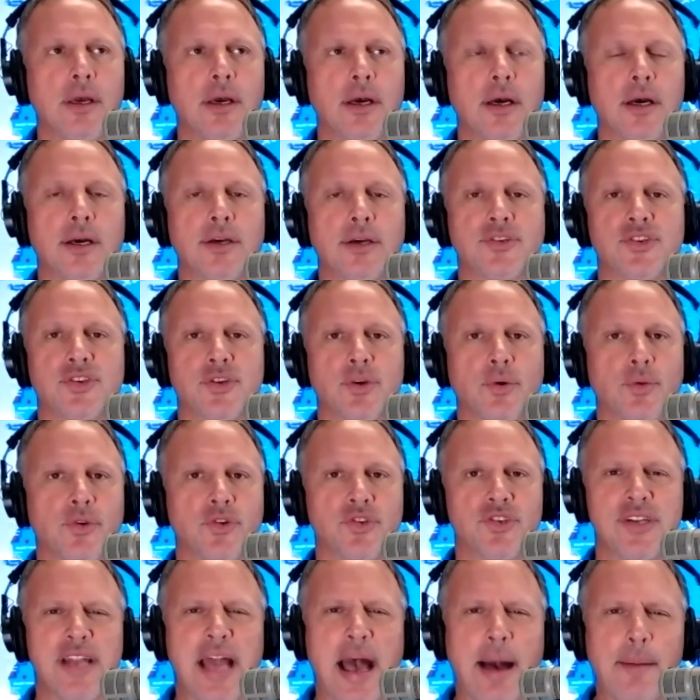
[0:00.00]
So
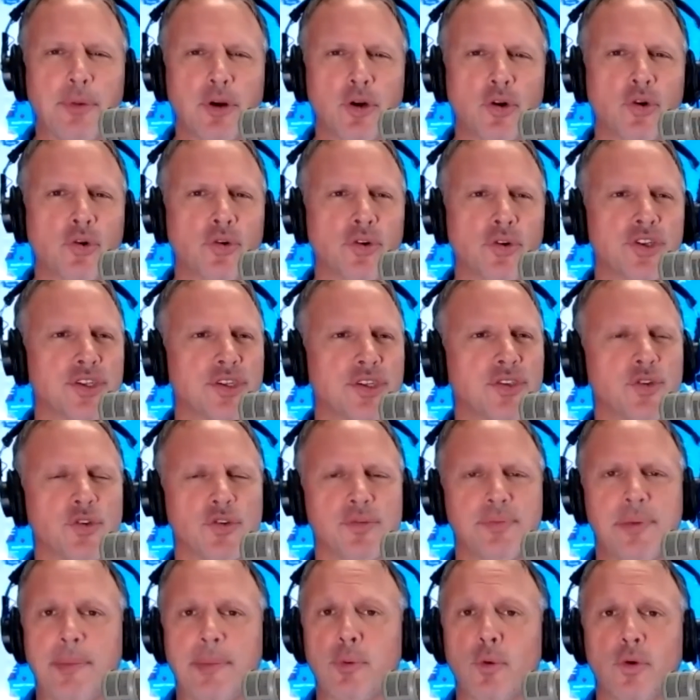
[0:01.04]
there's nominal Christians, there's
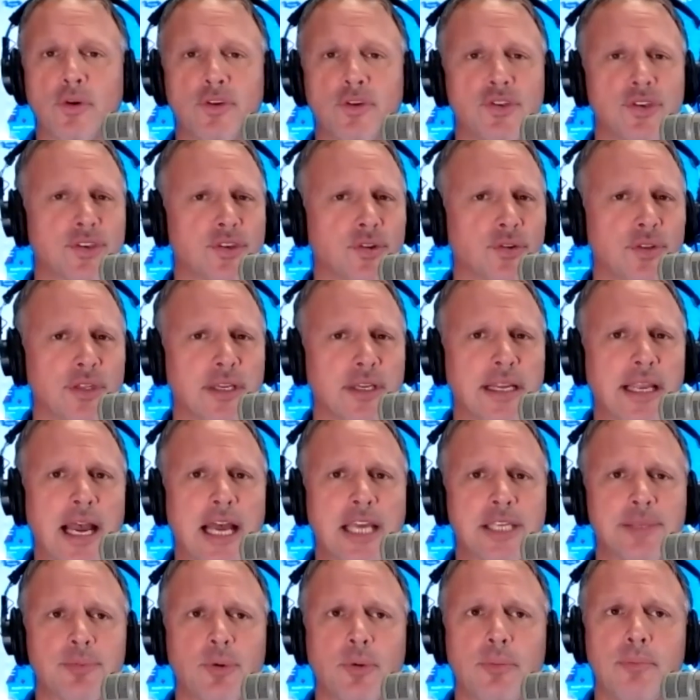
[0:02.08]
people who just heard the
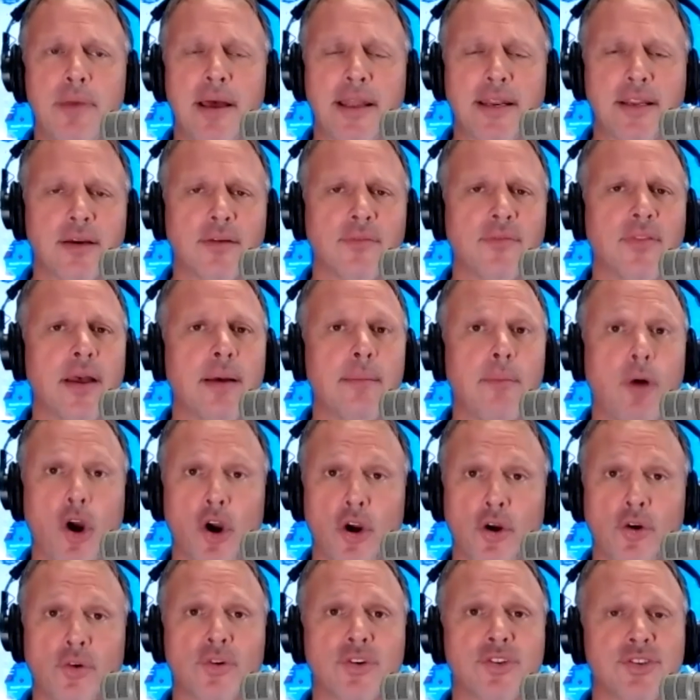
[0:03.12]
gospel. Many of them
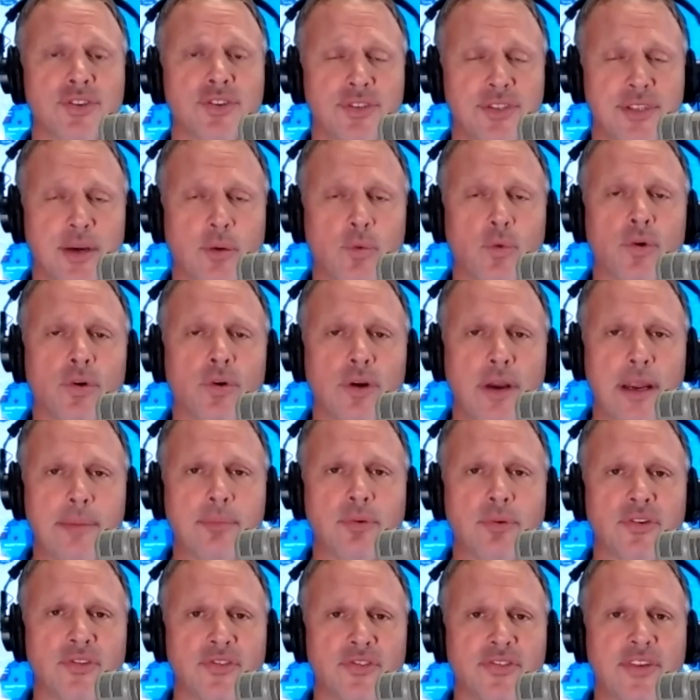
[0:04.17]
are Christians that we're
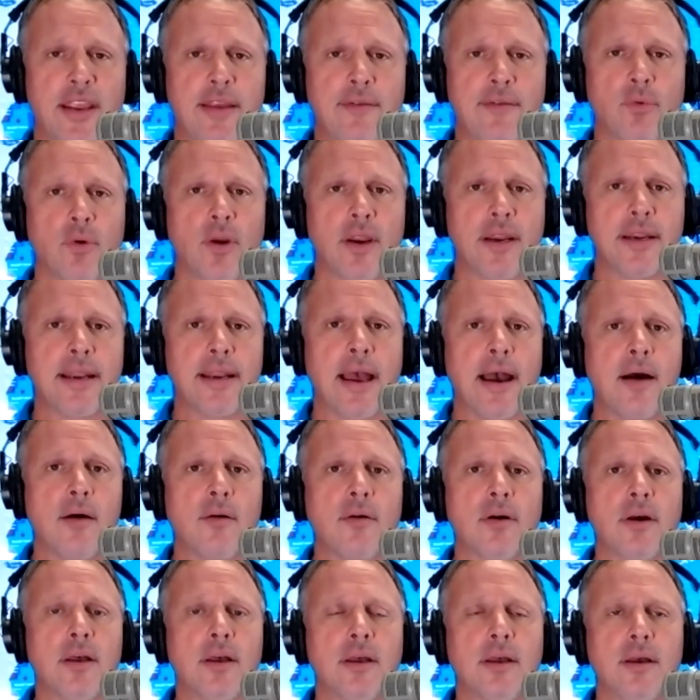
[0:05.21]
able to save right
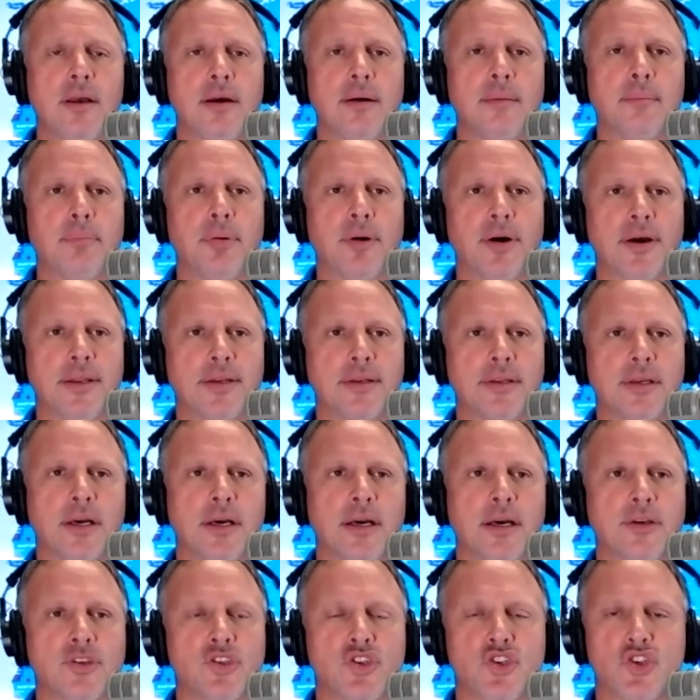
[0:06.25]
now. But
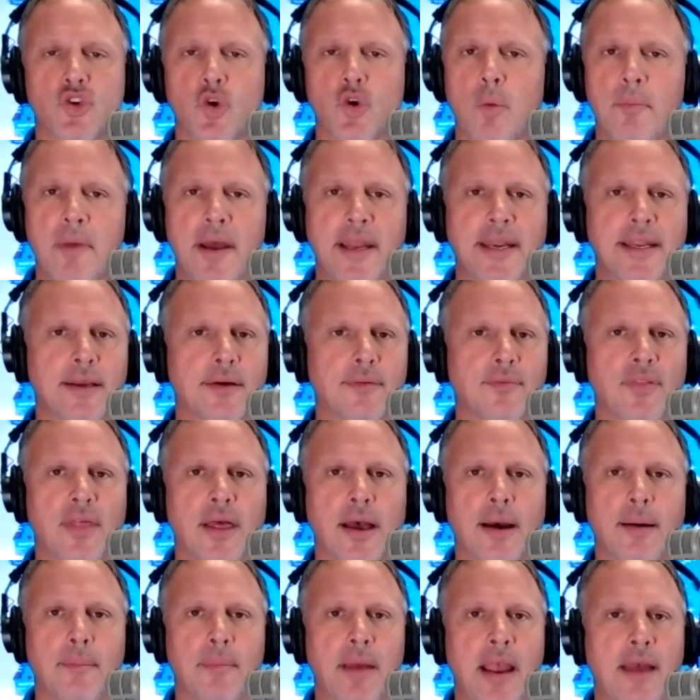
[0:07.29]
so many of
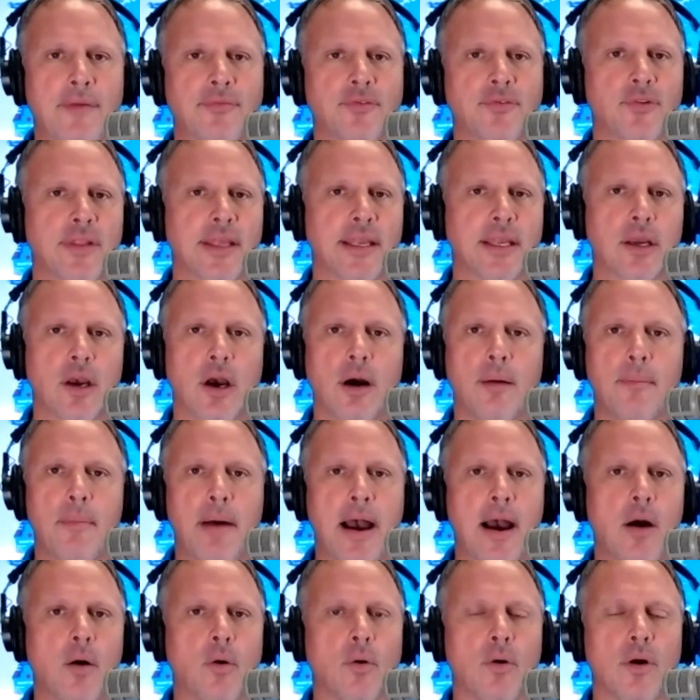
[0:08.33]
them, after they come
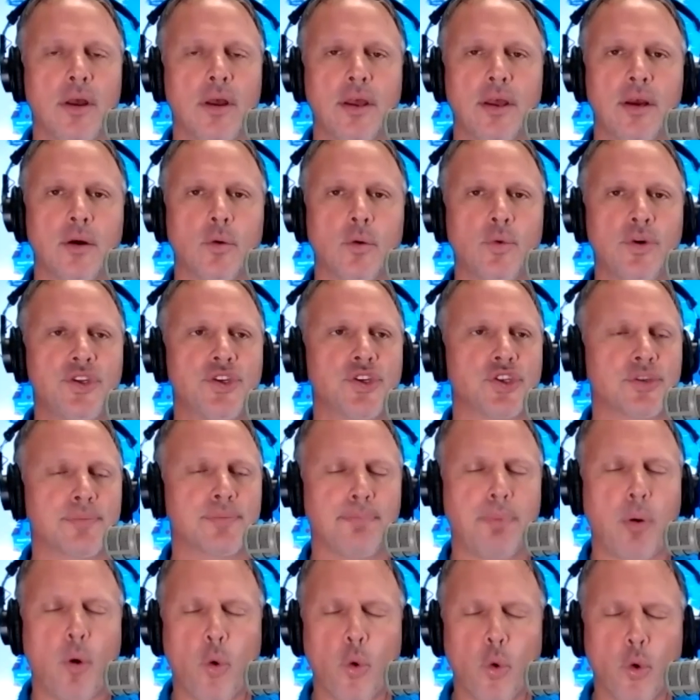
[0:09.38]
out, we just
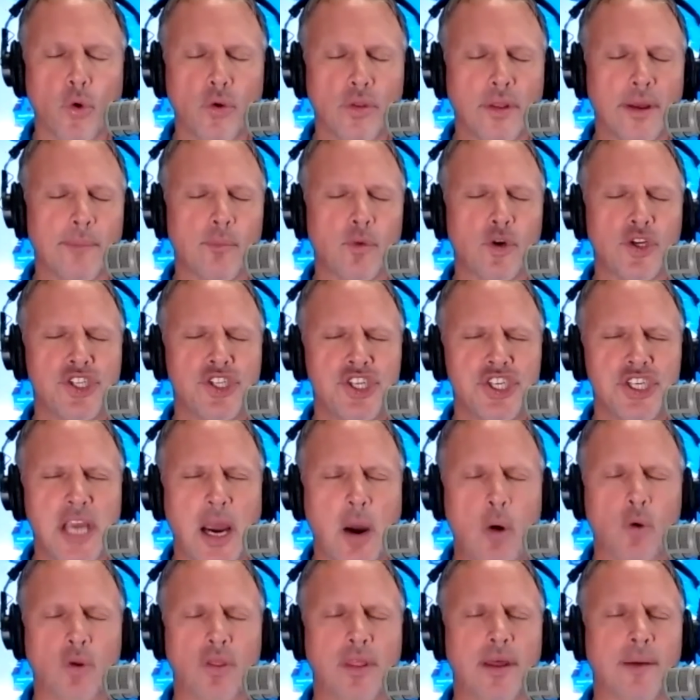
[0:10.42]
pour them, we
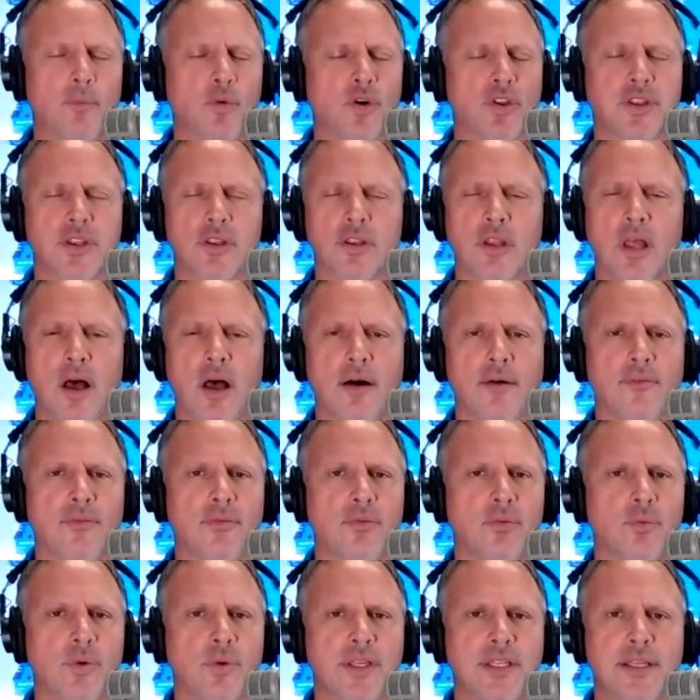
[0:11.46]
shower them with love.
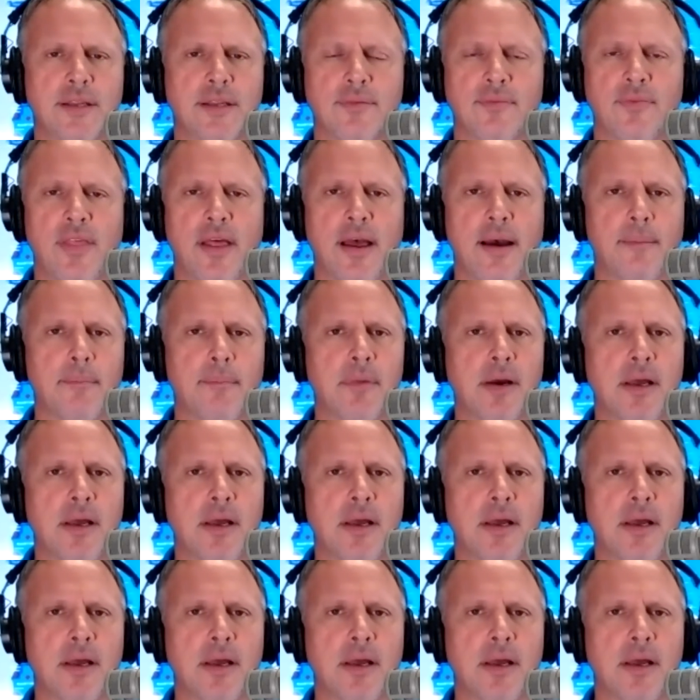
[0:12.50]
We give them